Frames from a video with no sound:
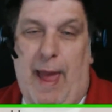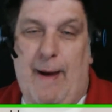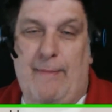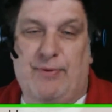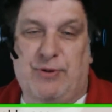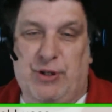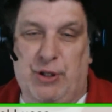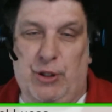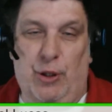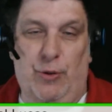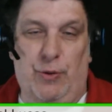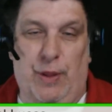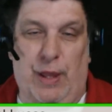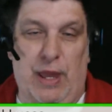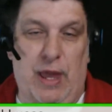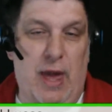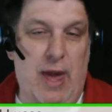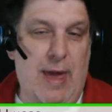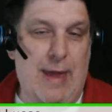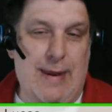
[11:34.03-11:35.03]

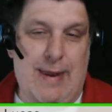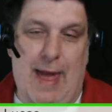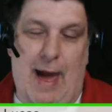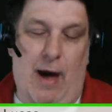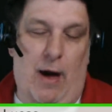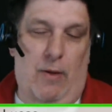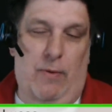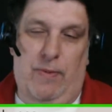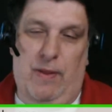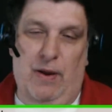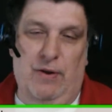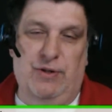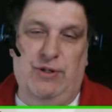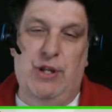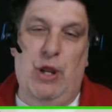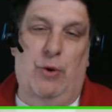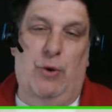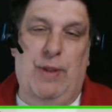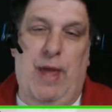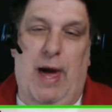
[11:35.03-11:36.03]
Absolutely. Now,
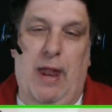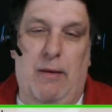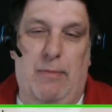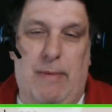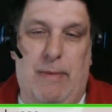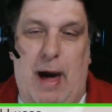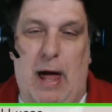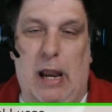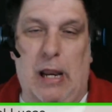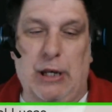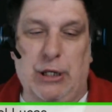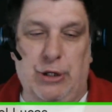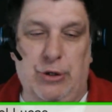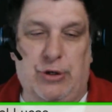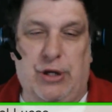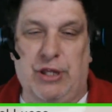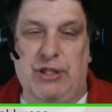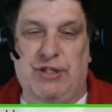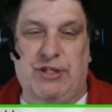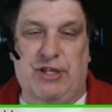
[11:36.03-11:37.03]
there's no doubt about it. You
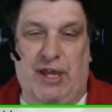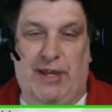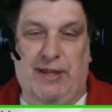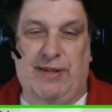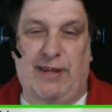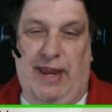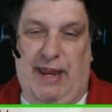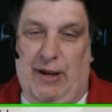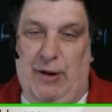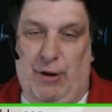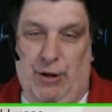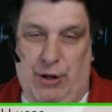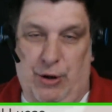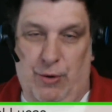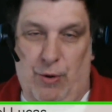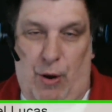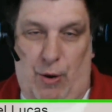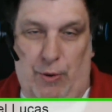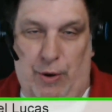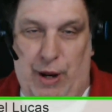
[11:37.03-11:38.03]
can succeed on
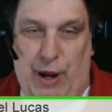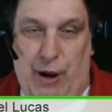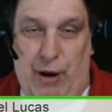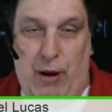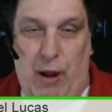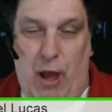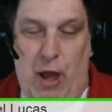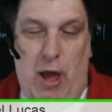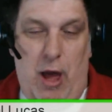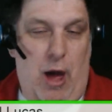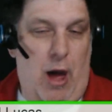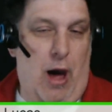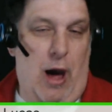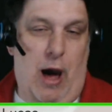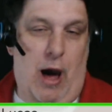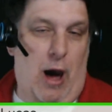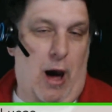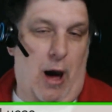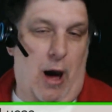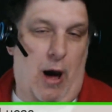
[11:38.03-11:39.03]
your own here
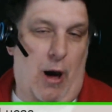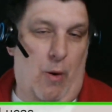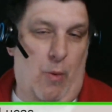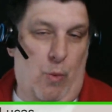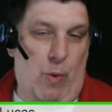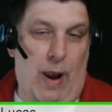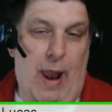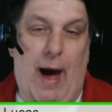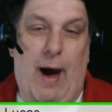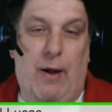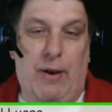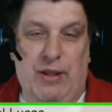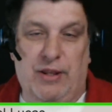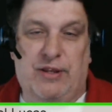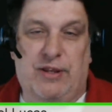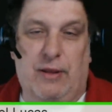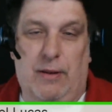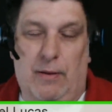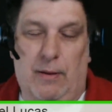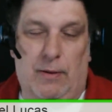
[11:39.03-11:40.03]
without
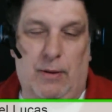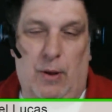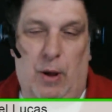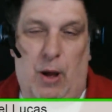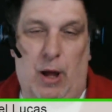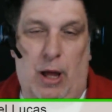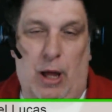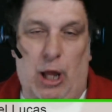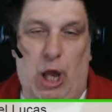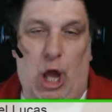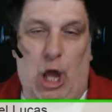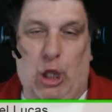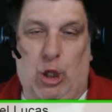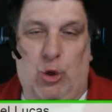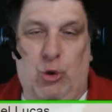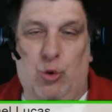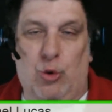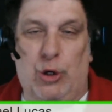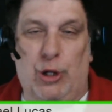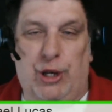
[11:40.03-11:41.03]
a
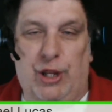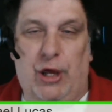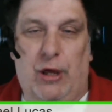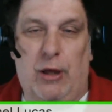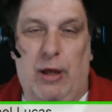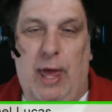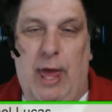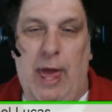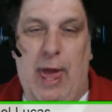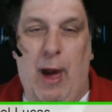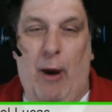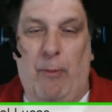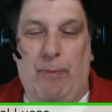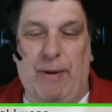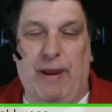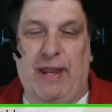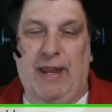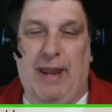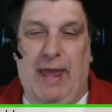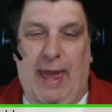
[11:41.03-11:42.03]
good
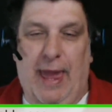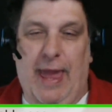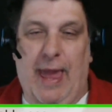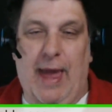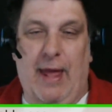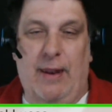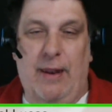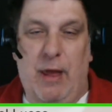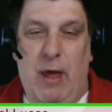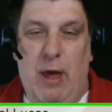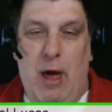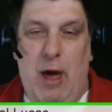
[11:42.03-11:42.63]
helping hand.